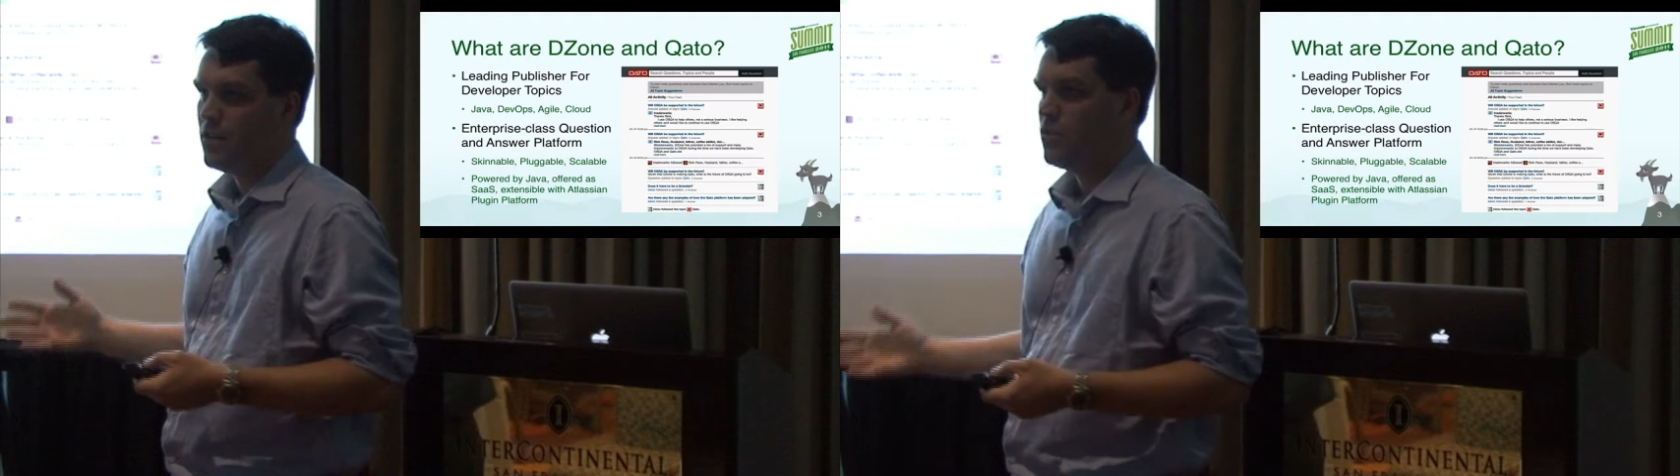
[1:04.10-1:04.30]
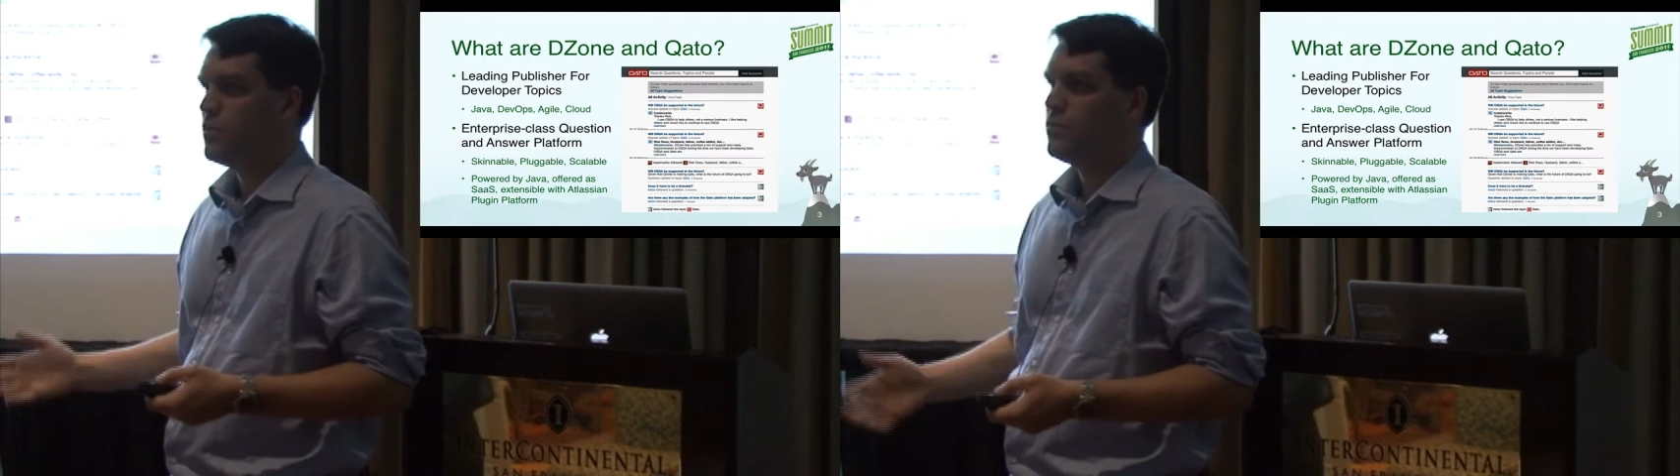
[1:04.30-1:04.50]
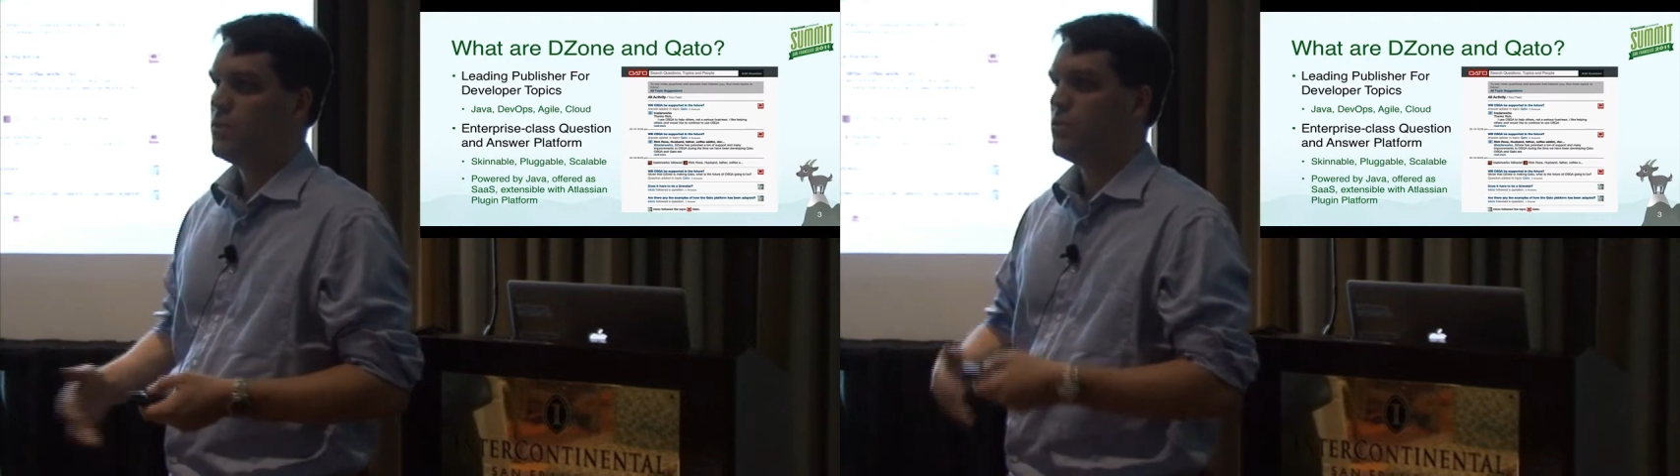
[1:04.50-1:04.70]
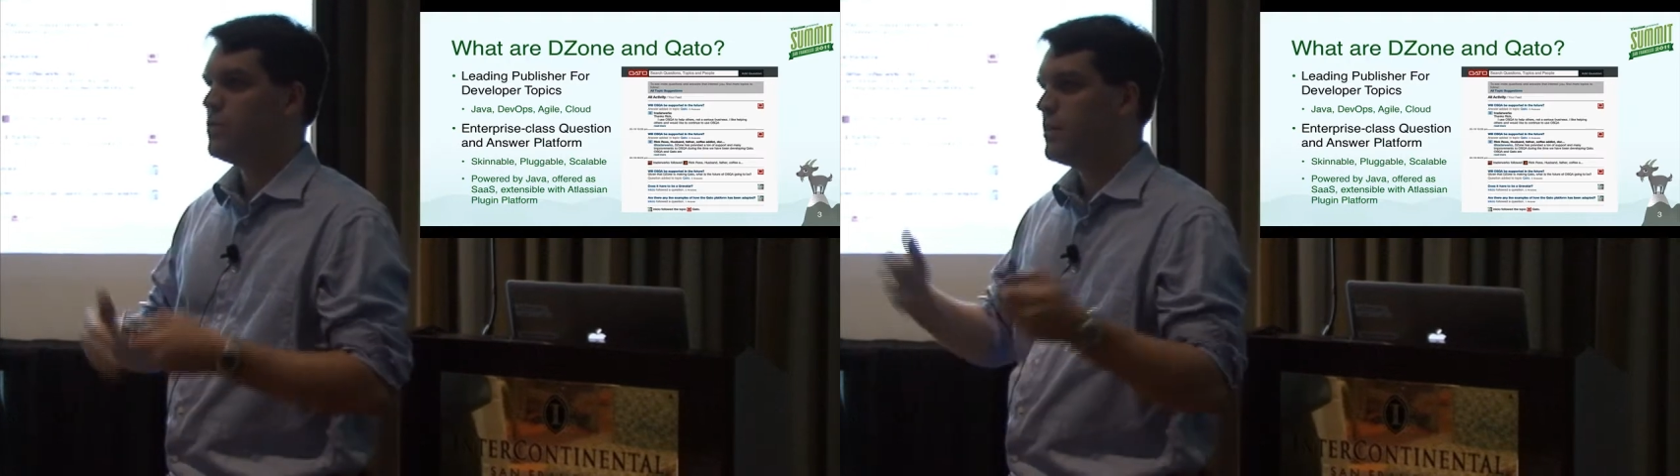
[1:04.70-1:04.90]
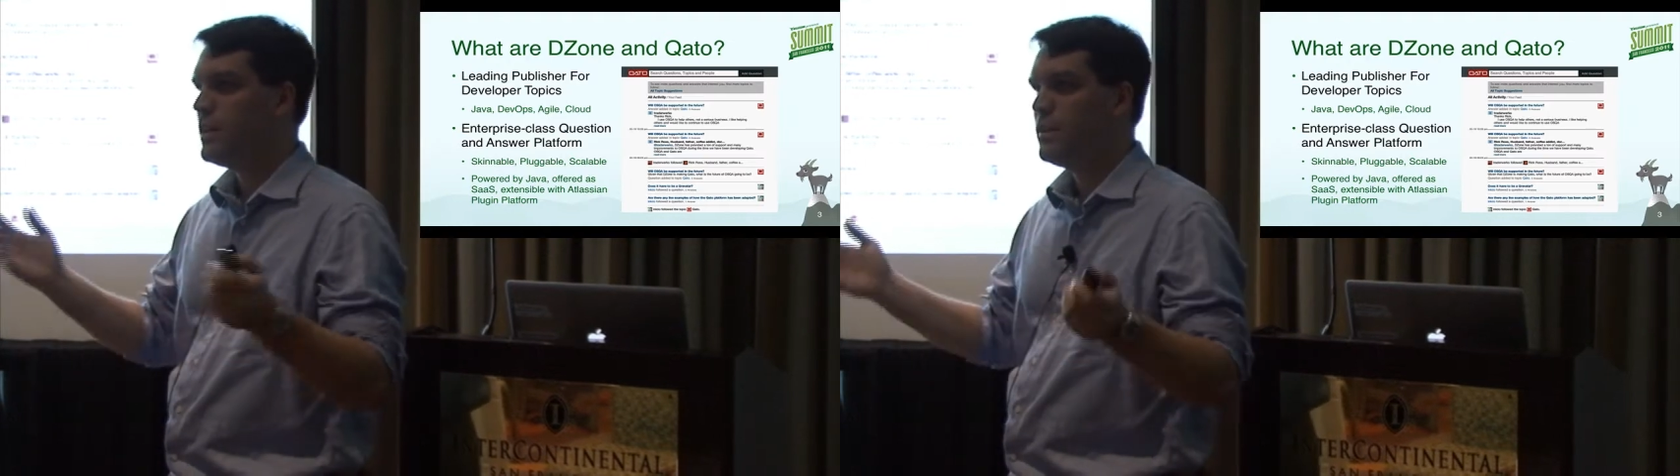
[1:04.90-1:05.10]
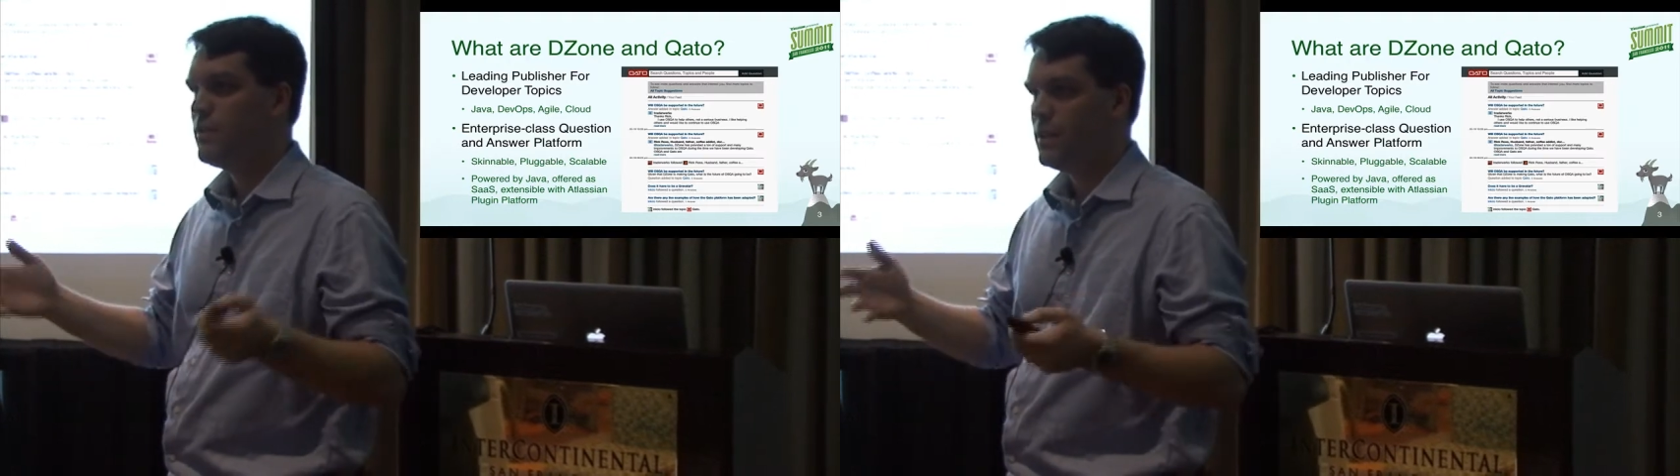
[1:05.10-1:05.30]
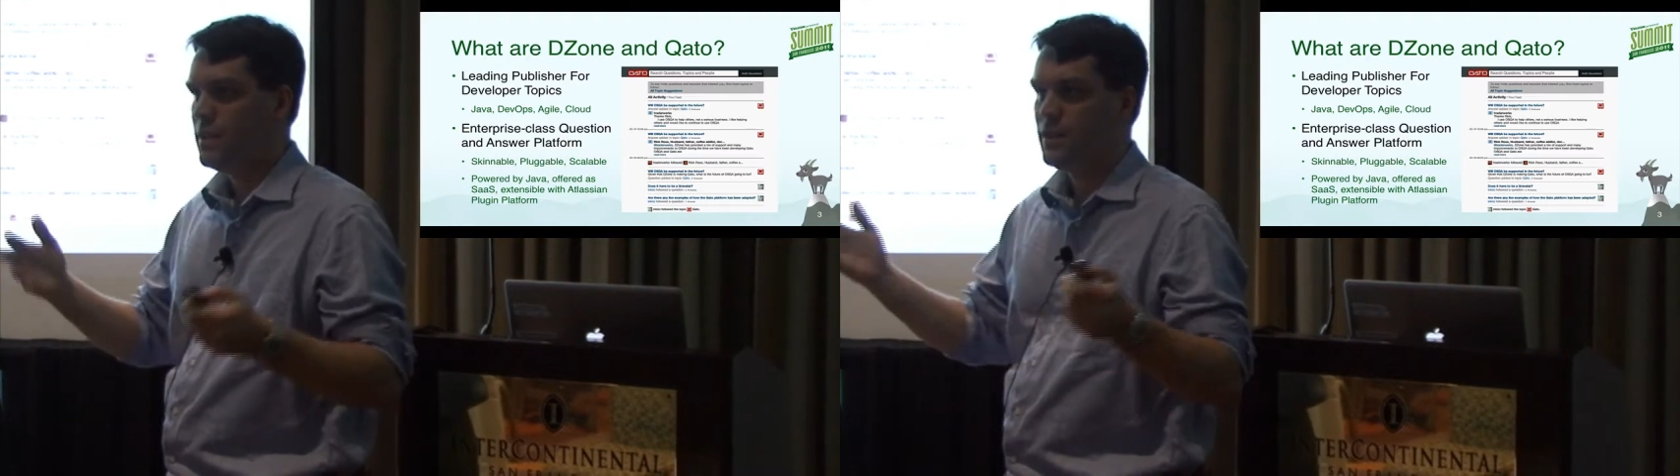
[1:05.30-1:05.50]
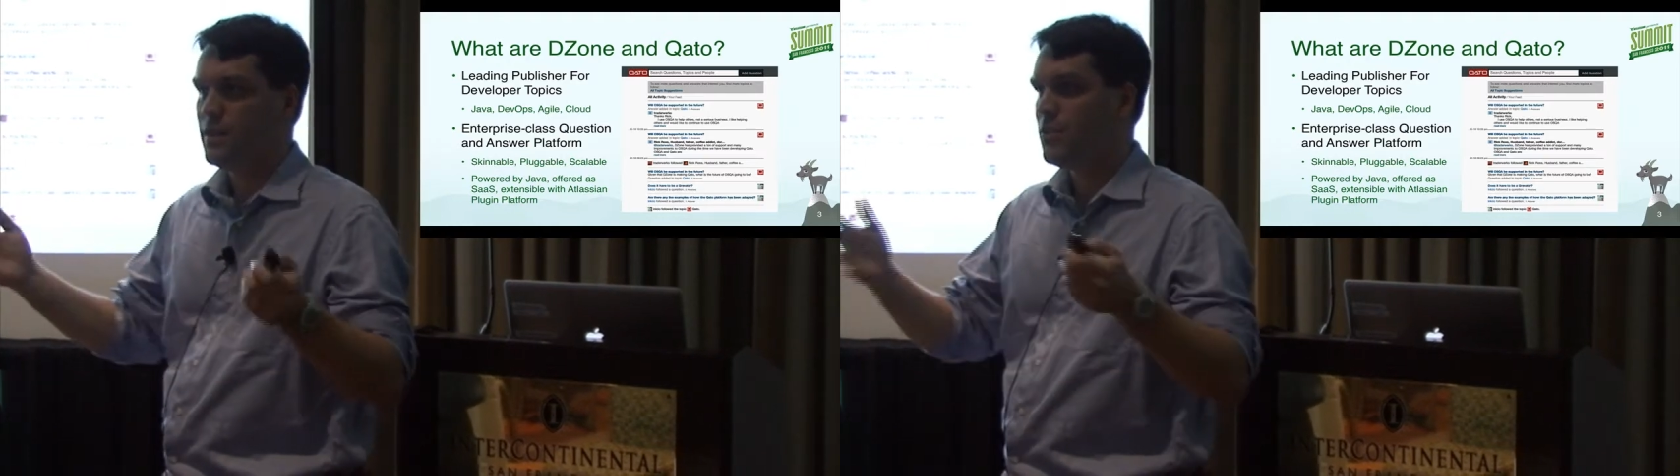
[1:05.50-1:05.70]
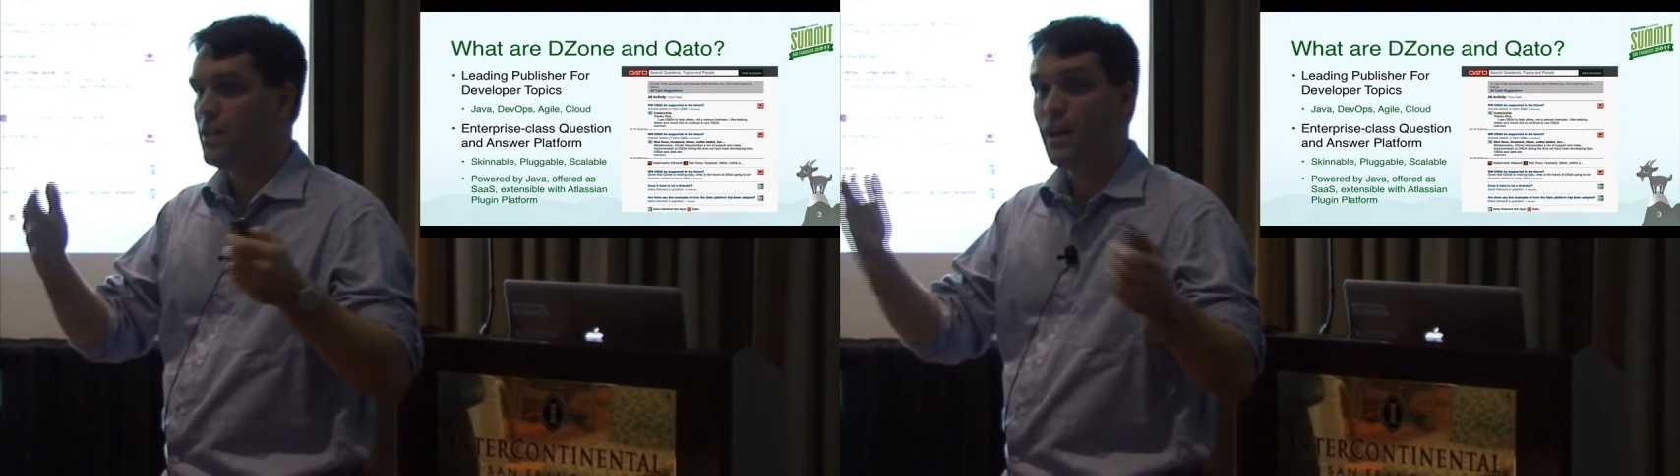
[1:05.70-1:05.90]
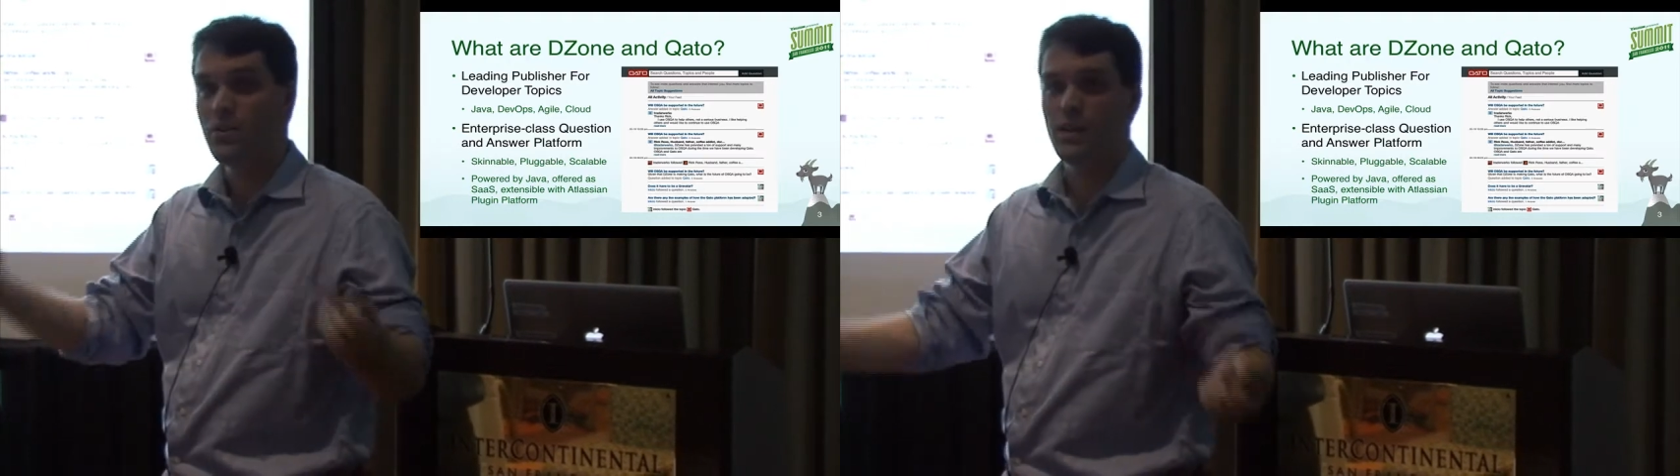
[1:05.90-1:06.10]
Overflow or any of the
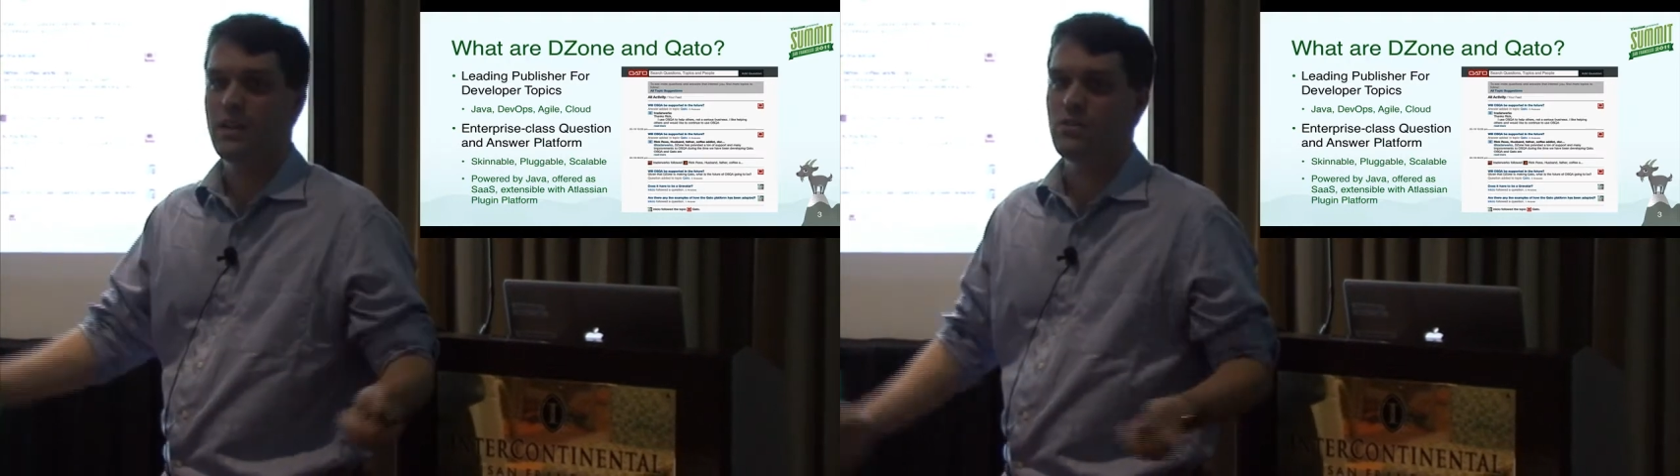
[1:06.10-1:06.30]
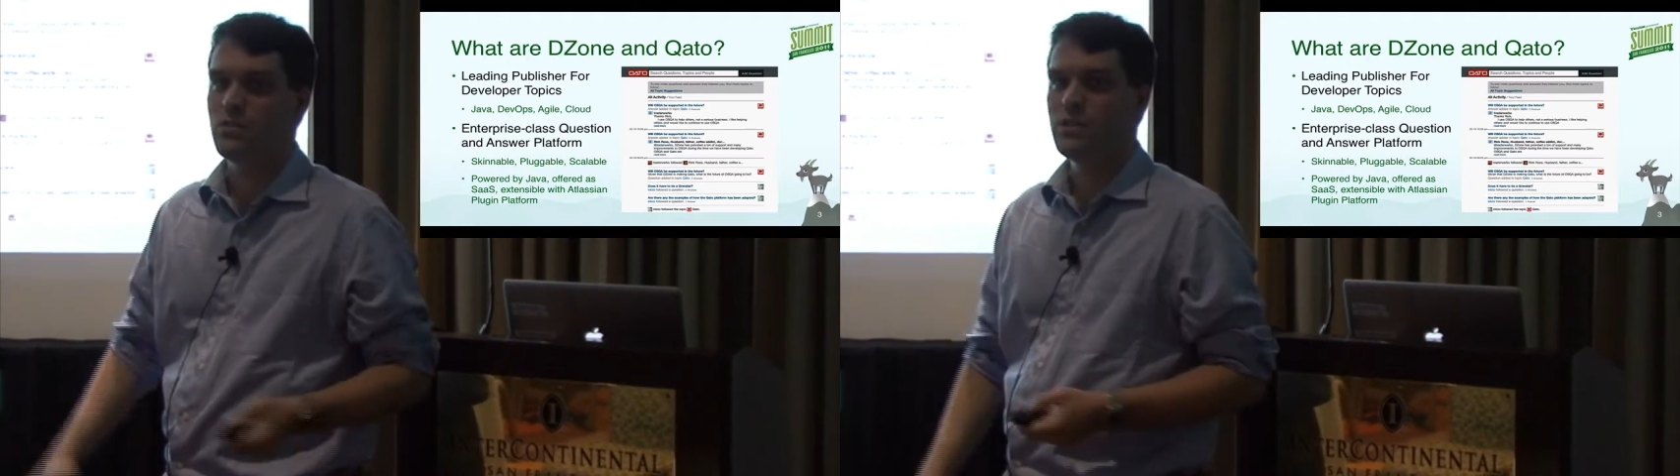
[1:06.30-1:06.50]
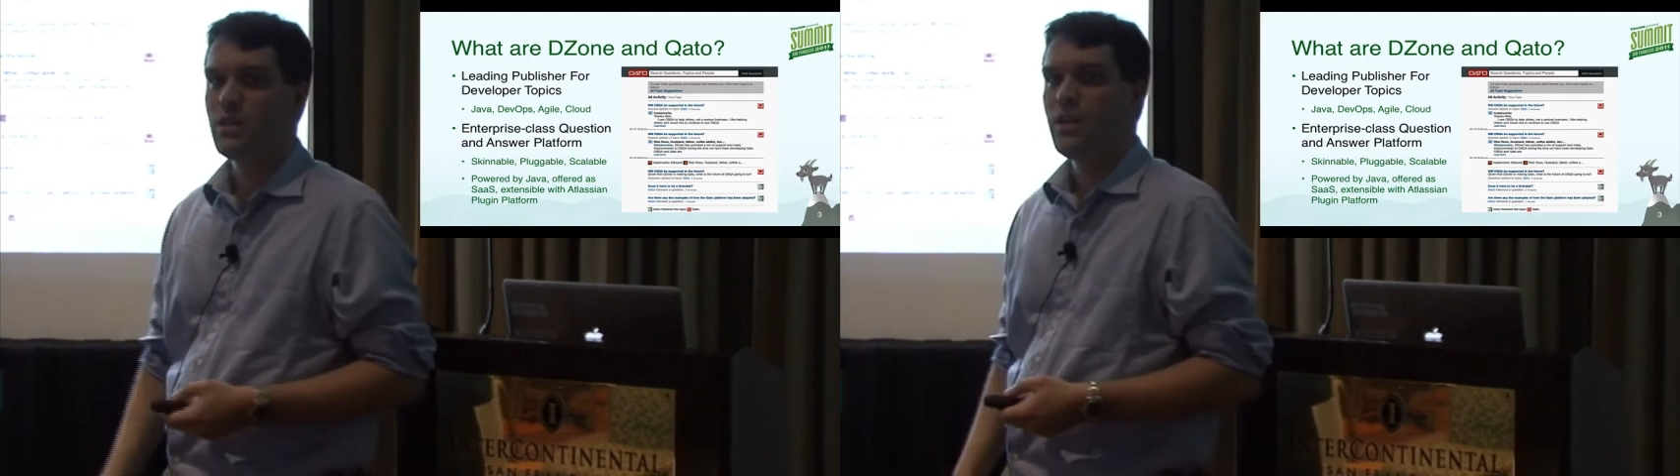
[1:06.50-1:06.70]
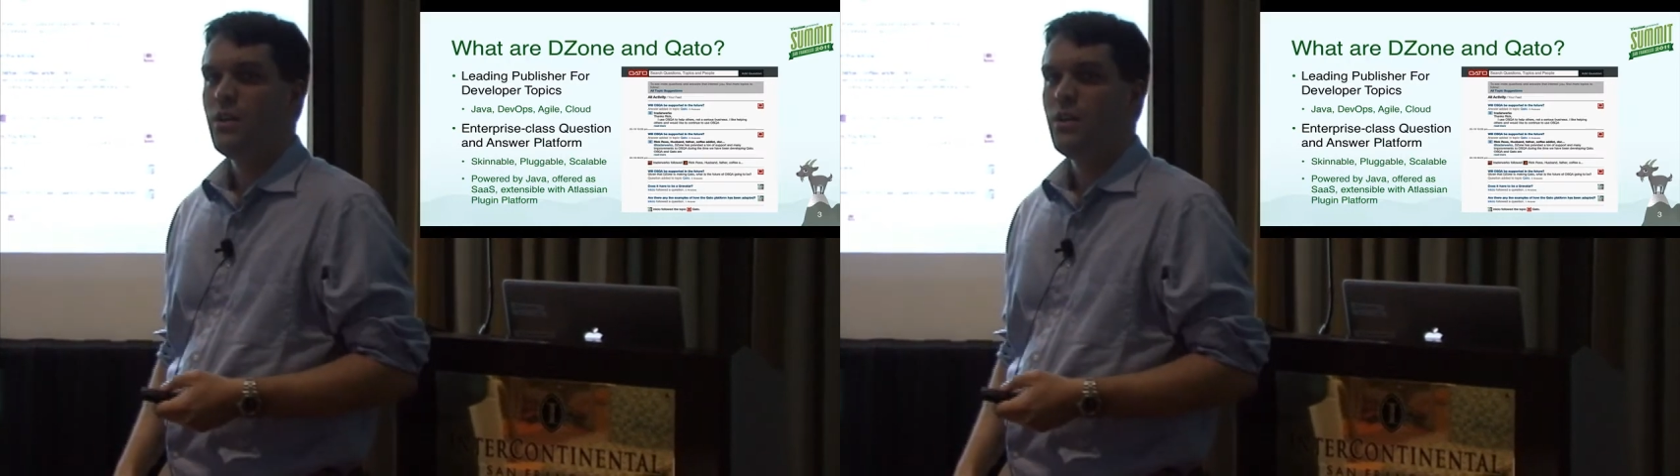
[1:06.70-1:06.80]
Yahoo Answers,